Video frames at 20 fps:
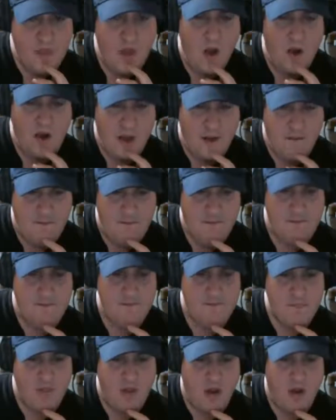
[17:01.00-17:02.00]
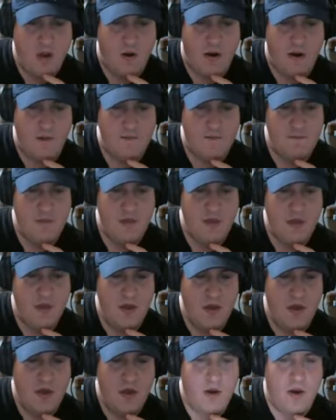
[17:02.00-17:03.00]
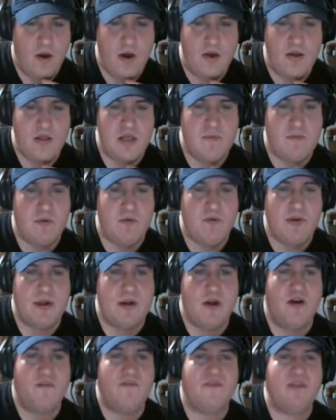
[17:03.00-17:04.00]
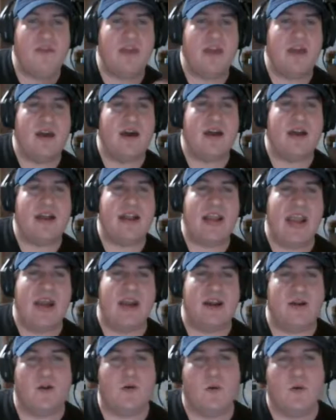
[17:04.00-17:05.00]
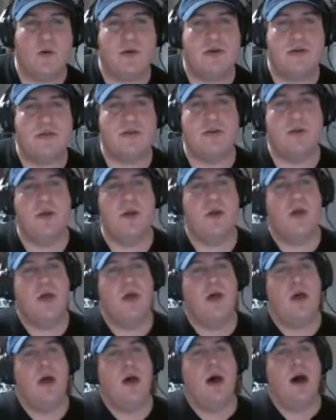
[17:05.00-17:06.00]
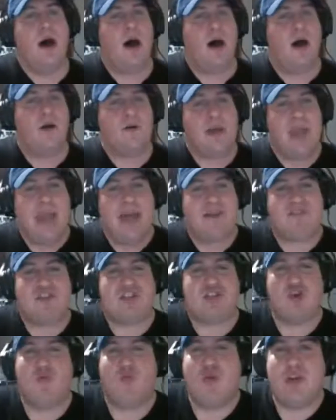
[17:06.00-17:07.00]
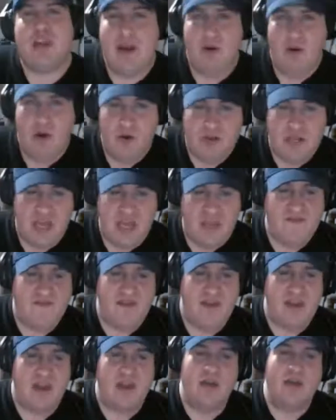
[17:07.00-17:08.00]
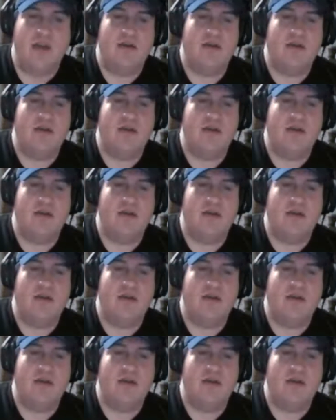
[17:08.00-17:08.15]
Okay. All right. Well, let me read off the categories. We have superhero TV,